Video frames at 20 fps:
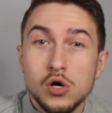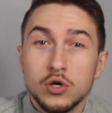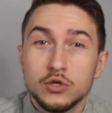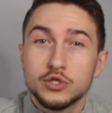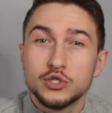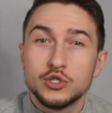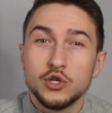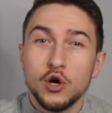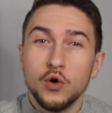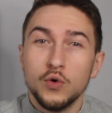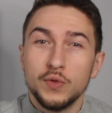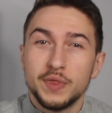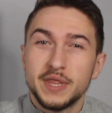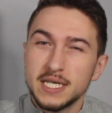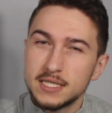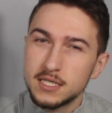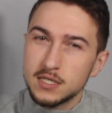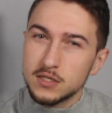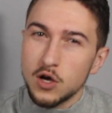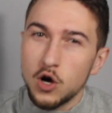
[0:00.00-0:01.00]
So
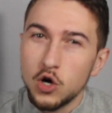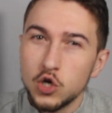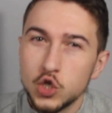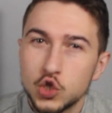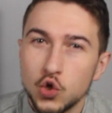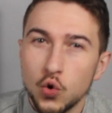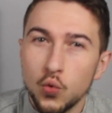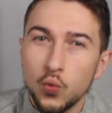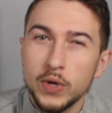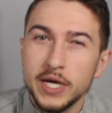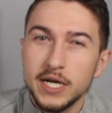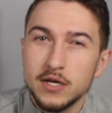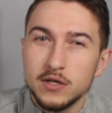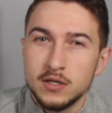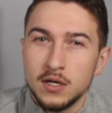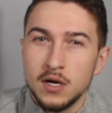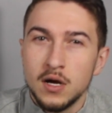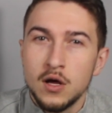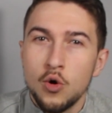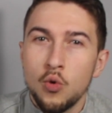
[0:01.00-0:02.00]
this is also
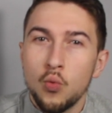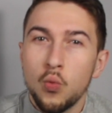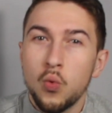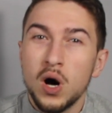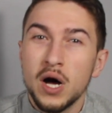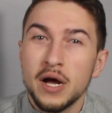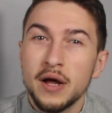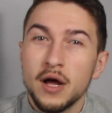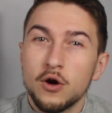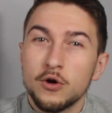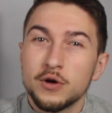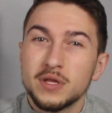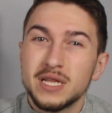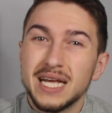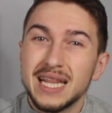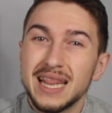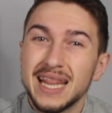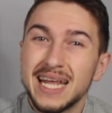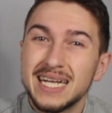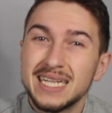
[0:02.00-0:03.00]
weird. Why are
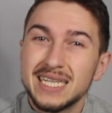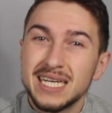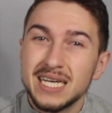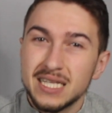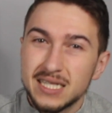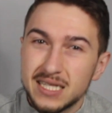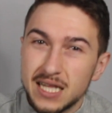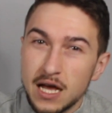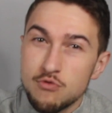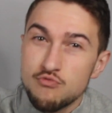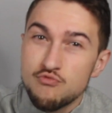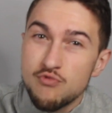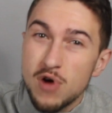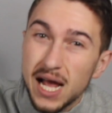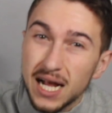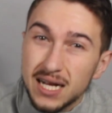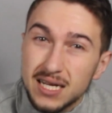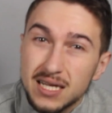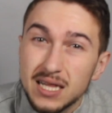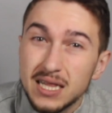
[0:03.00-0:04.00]
they landing
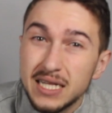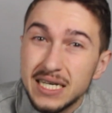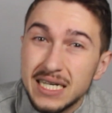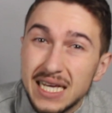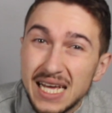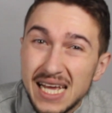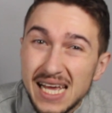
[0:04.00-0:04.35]
directly